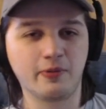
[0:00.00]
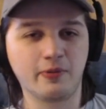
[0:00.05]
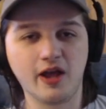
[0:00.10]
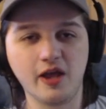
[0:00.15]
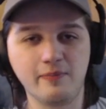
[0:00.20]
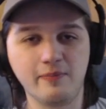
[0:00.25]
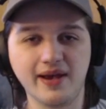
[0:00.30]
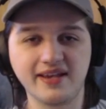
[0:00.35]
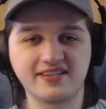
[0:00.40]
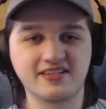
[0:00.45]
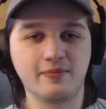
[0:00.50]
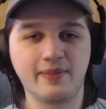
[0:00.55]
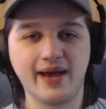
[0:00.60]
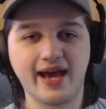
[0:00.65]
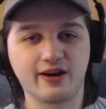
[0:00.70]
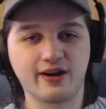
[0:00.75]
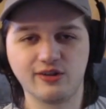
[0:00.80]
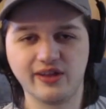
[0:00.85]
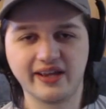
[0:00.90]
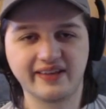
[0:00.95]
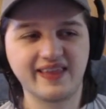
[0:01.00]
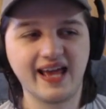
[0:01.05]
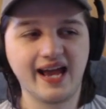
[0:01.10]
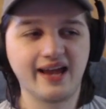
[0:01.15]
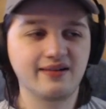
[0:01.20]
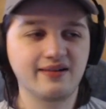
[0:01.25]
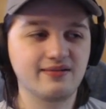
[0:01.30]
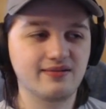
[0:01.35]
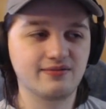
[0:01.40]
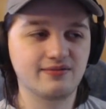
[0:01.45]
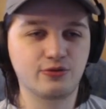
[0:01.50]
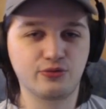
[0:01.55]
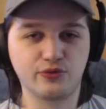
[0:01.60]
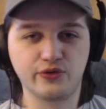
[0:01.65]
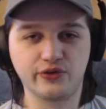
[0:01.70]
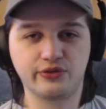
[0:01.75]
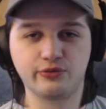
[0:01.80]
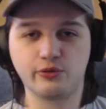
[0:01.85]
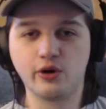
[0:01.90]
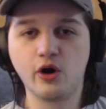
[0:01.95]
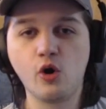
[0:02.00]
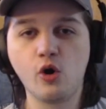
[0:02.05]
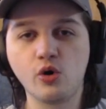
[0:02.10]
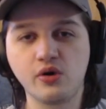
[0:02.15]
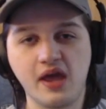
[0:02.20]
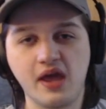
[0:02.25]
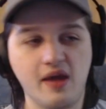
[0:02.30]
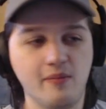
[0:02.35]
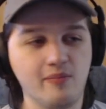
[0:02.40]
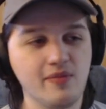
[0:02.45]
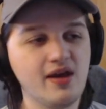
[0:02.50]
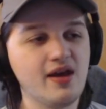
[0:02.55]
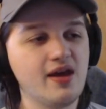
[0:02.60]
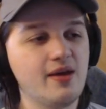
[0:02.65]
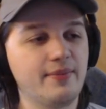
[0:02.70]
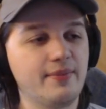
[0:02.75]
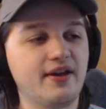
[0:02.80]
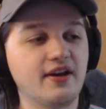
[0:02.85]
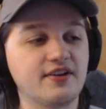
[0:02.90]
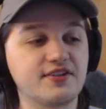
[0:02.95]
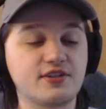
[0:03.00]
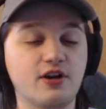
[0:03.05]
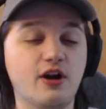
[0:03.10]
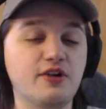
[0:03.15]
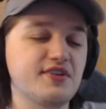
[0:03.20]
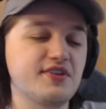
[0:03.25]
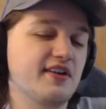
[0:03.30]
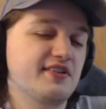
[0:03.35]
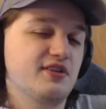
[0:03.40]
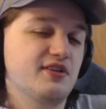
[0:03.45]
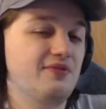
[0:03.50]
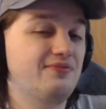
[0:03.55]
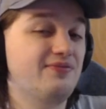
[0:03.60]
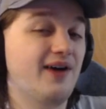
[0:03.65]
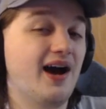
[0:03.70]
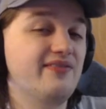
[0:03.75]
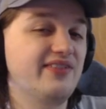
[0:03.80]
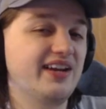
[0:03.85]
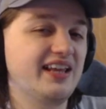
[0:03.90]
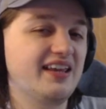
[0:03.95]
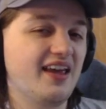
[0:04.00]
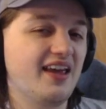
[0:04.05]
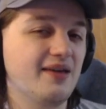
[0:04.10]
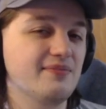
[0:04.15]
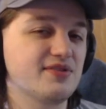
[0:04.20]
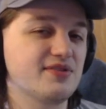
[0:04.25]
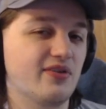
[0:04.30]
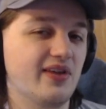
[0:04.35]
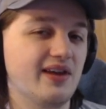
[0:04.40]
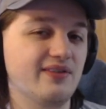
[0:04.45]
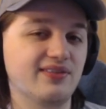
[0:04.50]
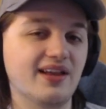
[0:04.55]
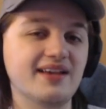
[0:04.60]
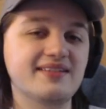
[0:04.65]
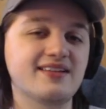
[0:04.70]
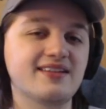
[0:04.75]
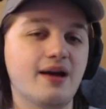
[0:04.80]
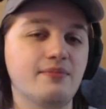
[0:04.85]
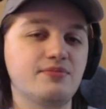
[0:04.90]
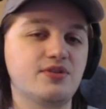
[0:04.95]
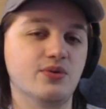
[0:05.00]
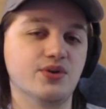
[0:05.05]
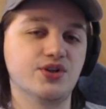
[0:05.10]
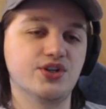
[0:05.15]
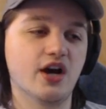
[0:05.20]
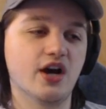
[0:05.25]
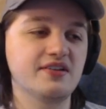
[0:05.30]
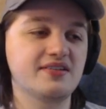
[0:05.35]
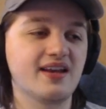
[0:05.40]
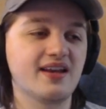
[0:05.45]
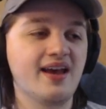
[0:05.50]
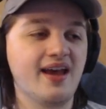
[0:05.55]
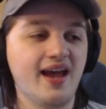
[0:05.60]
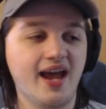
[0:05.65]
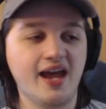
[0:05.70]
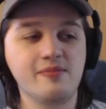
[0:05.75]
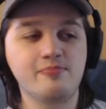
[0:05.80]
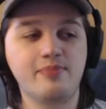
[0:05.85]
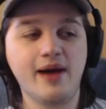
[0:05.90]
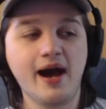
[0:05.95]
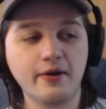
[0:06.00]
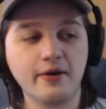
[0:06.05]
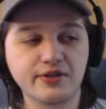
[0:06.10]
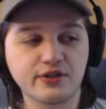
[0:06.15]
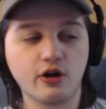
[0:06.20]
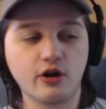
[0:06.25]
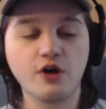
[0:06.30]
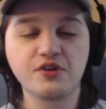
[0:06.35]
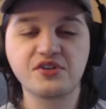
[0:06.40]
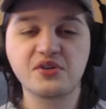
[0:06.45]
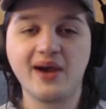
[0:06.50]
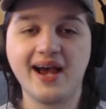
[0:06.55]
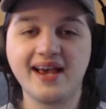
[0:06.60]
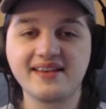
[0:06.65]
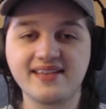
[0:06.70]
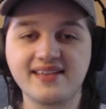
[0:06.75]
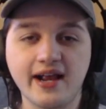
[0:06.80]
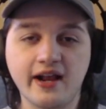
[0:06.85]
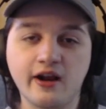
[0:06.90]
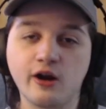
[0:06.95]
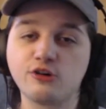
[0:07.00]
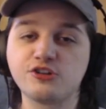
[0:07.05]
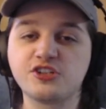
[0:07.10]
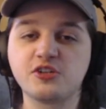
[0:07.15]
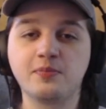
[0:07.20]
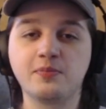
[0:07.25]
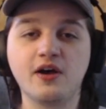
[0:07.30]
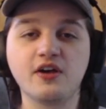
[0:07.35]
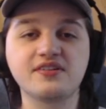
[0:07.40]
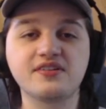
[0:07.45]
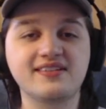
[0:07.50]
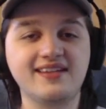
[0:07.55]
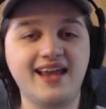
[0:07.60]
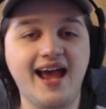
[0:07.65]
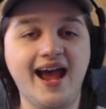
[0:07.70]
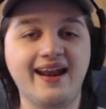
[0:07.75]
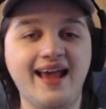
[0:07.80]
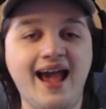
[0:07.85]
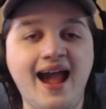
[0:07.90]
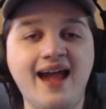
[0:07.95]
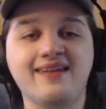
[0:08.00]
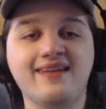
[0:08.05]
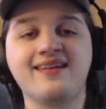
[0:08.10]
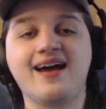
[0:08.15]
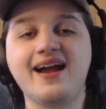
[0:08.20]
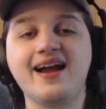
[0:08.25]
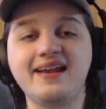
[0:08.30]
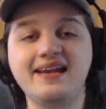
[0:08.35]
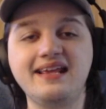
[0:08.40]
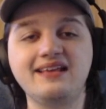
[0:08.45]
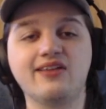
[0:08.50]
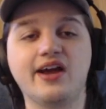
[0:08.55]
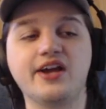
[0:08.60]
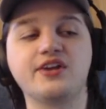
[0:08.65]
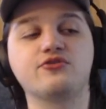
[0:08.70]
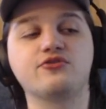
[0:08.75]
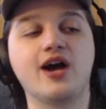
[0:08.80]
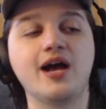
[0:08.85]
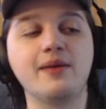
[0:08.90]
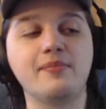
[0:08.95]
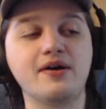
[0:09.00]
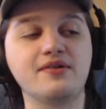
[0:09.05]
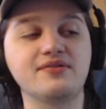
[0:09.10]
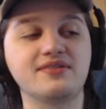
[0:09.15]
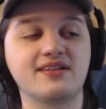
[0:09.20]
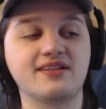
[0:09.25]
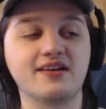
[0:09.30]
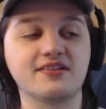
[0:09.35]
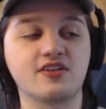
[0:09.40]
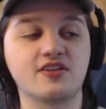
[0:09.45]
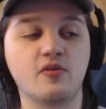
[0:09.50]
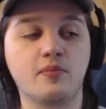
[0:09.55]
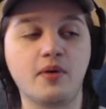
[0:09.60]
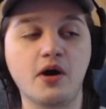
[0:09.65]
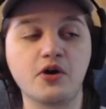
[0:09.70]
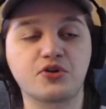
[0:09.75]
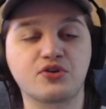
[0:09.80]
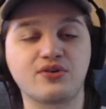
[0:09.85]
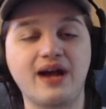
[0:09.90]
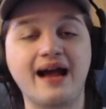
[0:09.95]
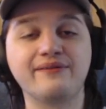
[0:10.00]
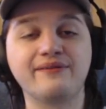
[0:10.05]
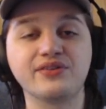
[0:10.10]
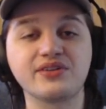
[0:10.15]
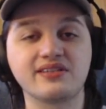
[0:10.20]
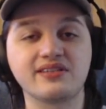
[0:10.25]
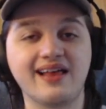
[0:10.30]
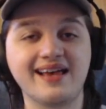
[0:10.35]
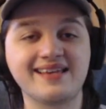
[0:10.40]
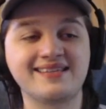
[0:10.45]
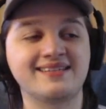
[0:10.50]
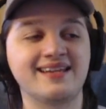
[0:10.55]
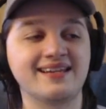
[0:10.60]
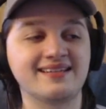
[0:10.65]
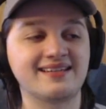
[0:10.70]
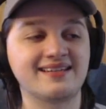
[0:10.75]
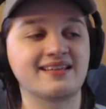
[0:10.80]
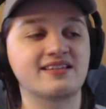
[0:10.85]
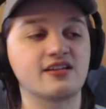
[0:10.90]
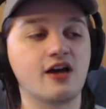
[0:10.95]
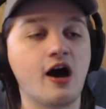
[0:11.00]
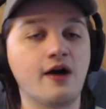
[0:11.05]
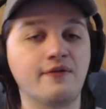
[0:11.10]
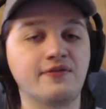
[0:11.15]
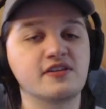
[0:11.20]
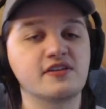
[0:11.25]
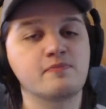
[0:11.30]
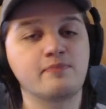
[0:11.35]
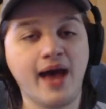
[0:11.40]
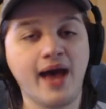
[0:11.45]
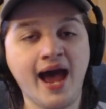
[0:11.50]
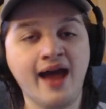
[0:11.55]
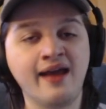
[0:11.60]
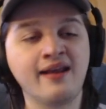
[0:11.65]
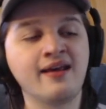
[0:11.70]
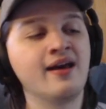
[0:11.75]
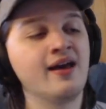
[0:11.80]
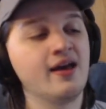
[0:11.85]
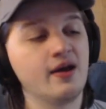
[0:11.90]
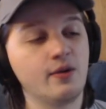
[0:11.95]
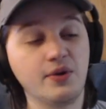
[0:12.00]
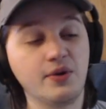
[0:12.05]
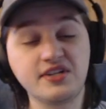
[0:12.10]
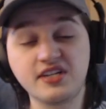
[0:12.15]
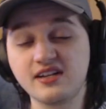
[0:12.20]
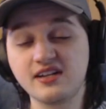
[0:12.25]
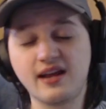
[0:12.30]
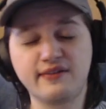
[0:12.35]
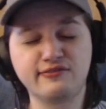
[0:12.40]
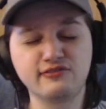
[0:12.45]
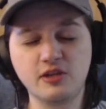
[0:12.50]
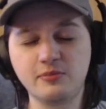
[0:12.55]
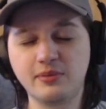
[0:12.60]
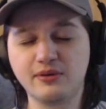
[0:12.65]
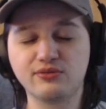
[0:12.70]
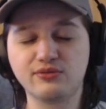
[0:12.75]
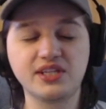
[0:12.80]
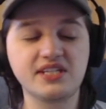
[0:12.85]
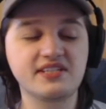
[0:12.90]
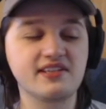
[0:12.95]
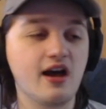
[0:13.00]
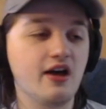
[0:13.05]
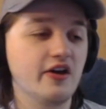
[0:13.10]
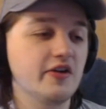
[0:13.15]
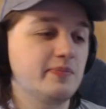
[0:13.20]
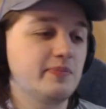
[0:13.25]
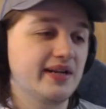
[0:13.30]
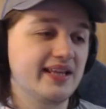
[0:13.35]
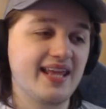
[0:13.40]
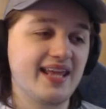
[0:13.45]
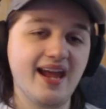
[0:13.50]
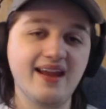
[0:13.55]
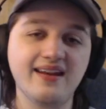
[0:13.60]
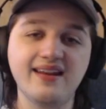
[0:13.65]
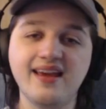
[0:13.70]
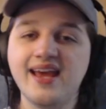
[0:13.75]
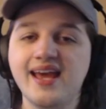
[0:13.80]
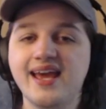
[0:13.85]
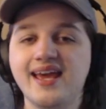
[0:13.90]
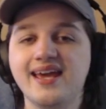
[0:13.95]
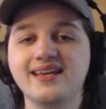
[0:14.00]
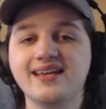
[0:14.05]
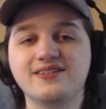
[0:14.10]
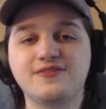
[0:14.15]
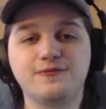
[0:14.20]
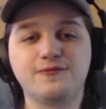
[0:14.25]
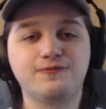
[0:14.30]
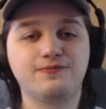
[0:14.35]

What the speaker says: best a batter like that through a whole game. Because Stars On is only 5-inning games, so they have less time to adjust. And Bowser also has that cursed ball stat at 90 like Dry Bones does, so the ball travels less distance off his bat, which can definitely be really solid. But again, his